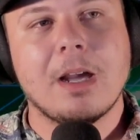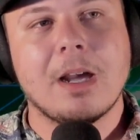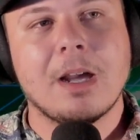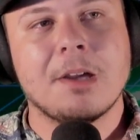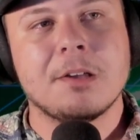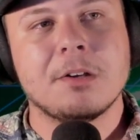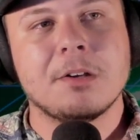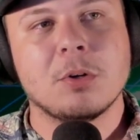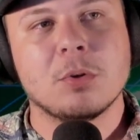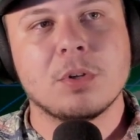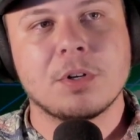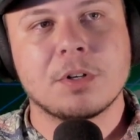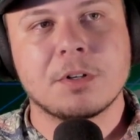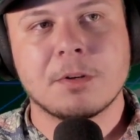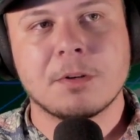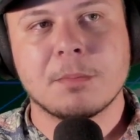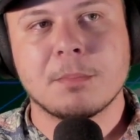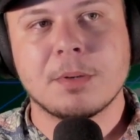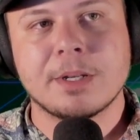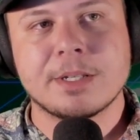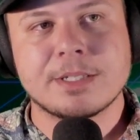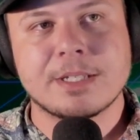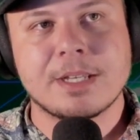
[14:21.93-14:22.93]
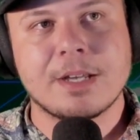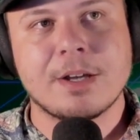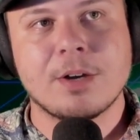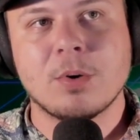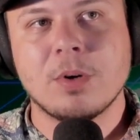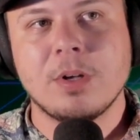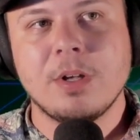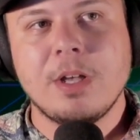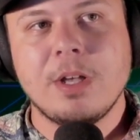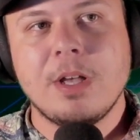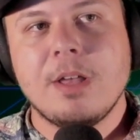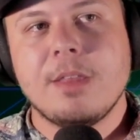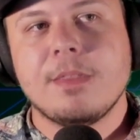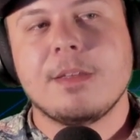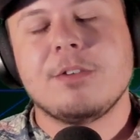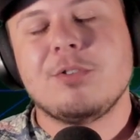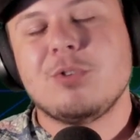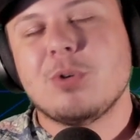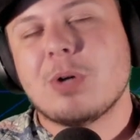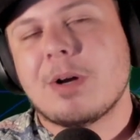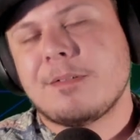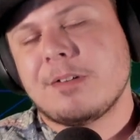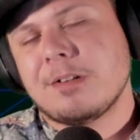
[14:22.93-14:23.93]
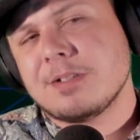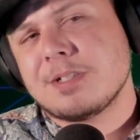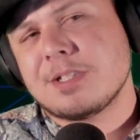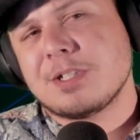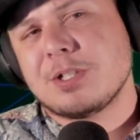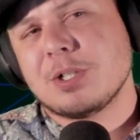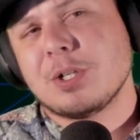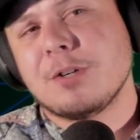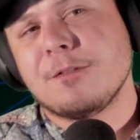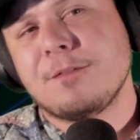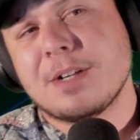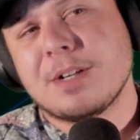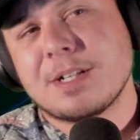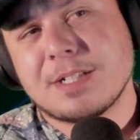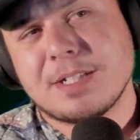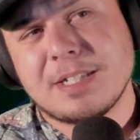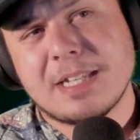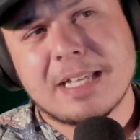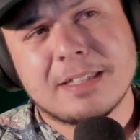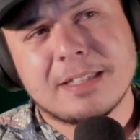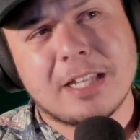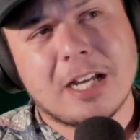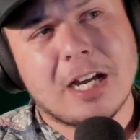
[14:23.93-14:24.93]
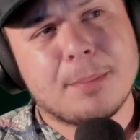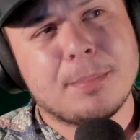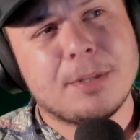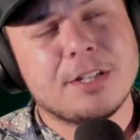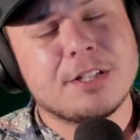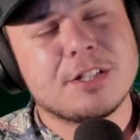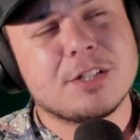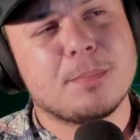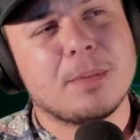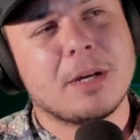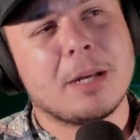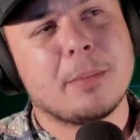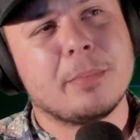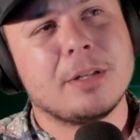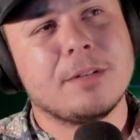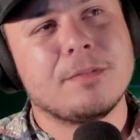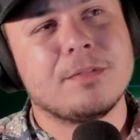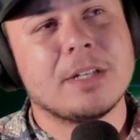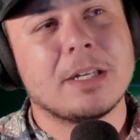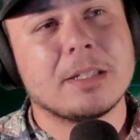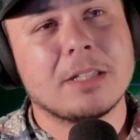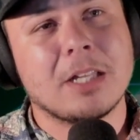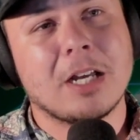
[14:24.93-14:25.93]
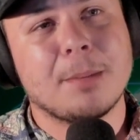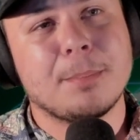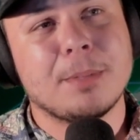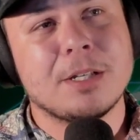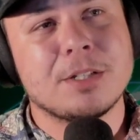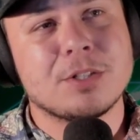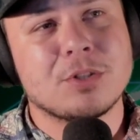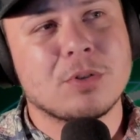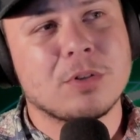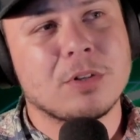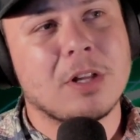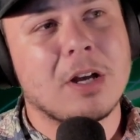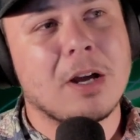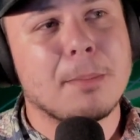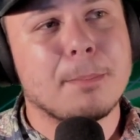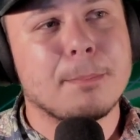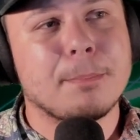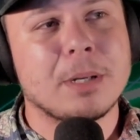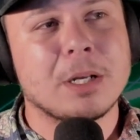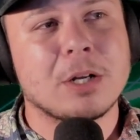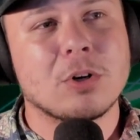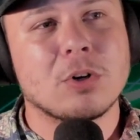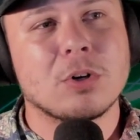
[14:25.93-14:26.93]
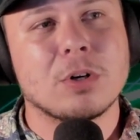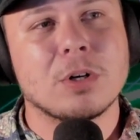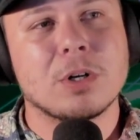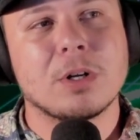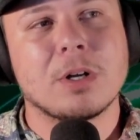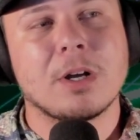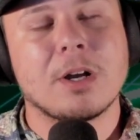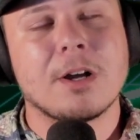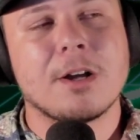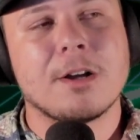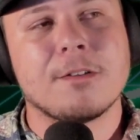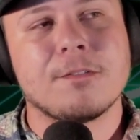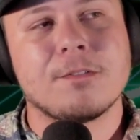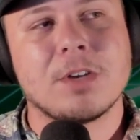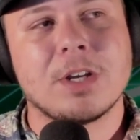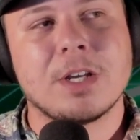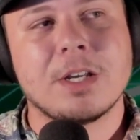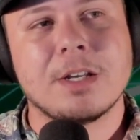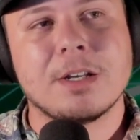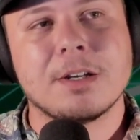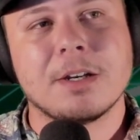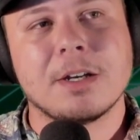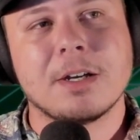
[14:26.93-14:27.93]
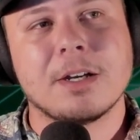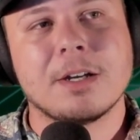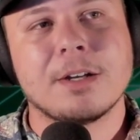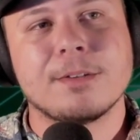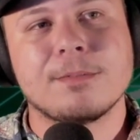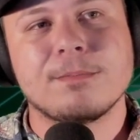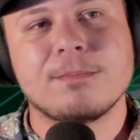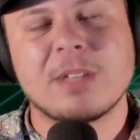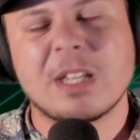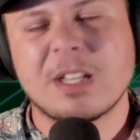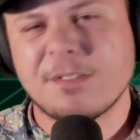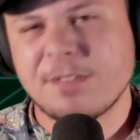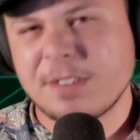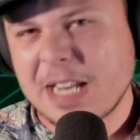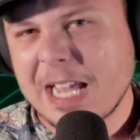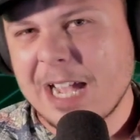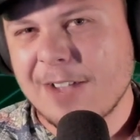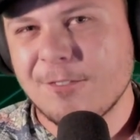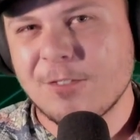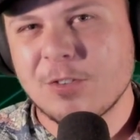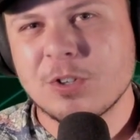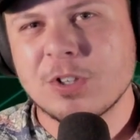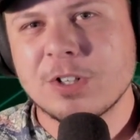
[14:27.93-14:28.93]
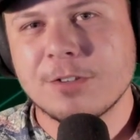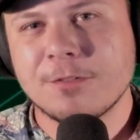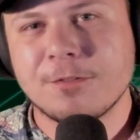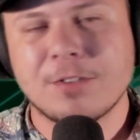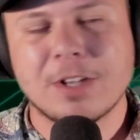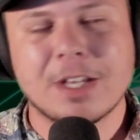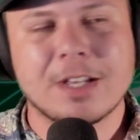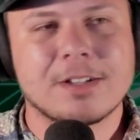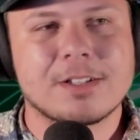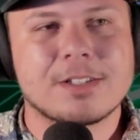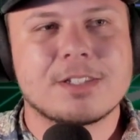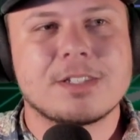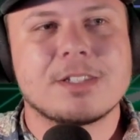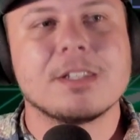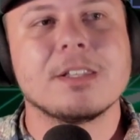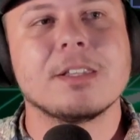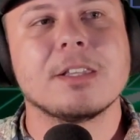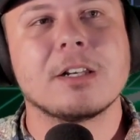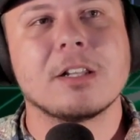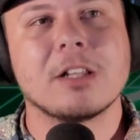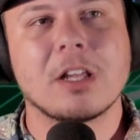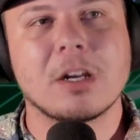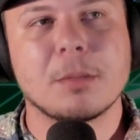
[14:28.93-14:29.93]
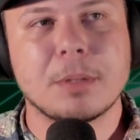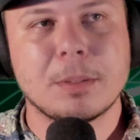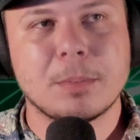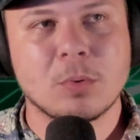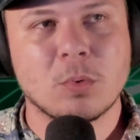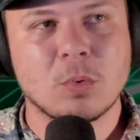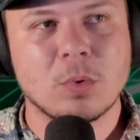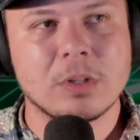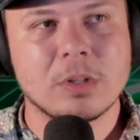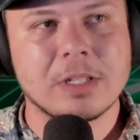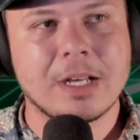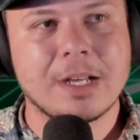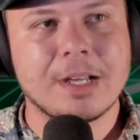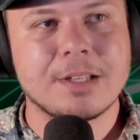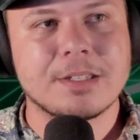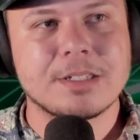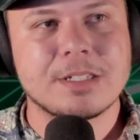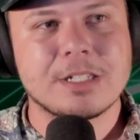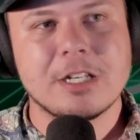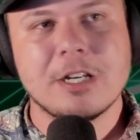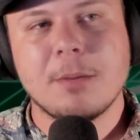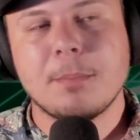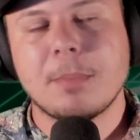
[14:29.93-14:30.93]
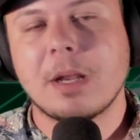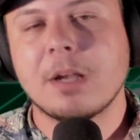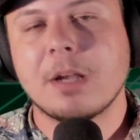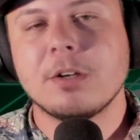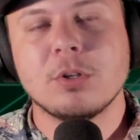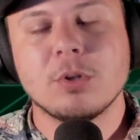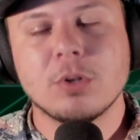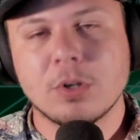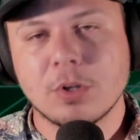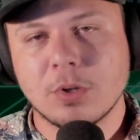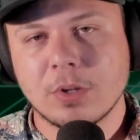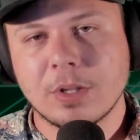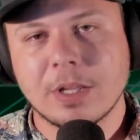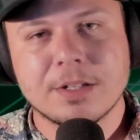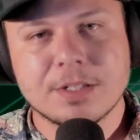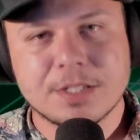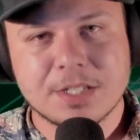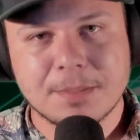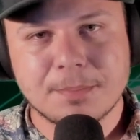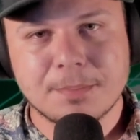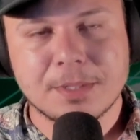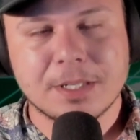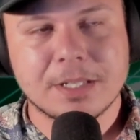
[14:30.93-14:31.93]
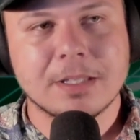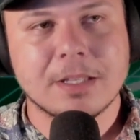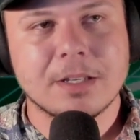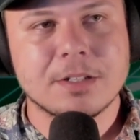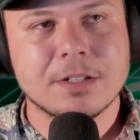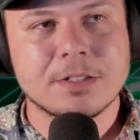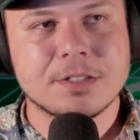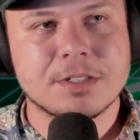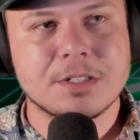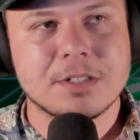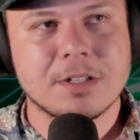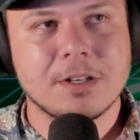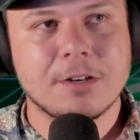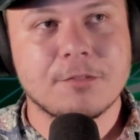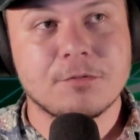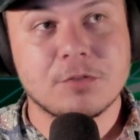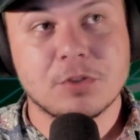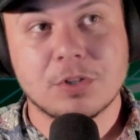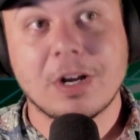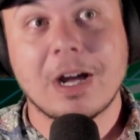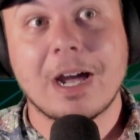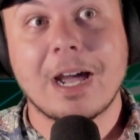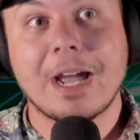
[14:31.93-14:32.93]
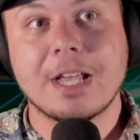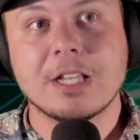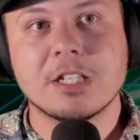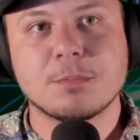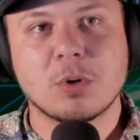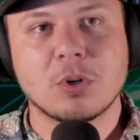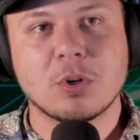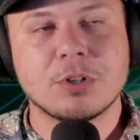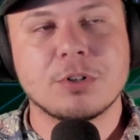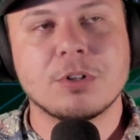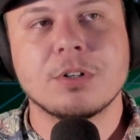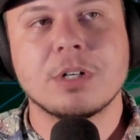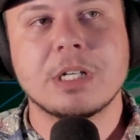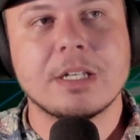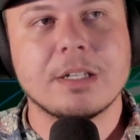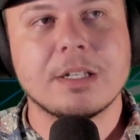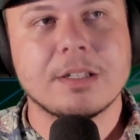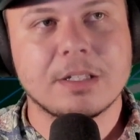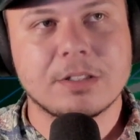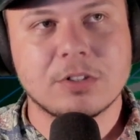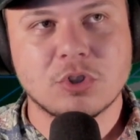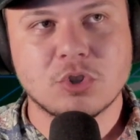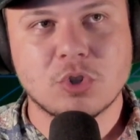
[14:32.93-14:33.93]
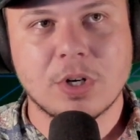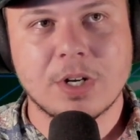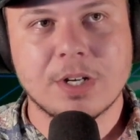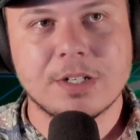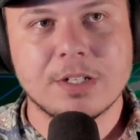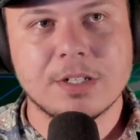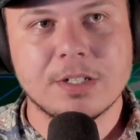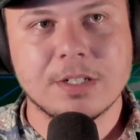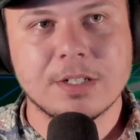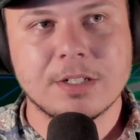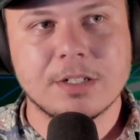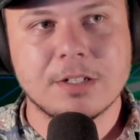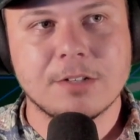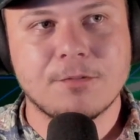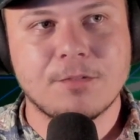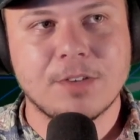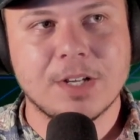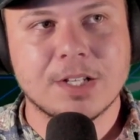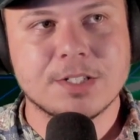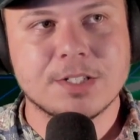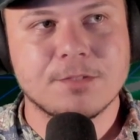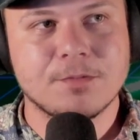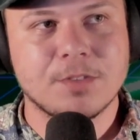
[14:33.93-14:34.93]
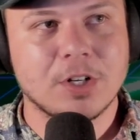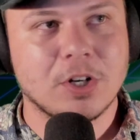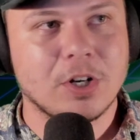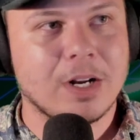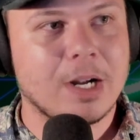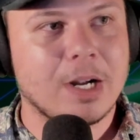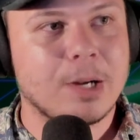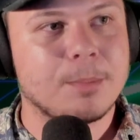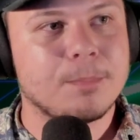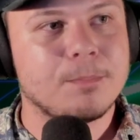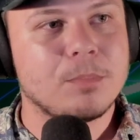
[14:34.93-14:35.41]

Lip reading: no longer bugs out. They do have to still fix dead lobbies, but I believe dead lobbies are a lot bigger of a kind of an effort to fix than a lot of people realize. But I do know that is something that is of their highest priority and that they're trying to fix and figure out.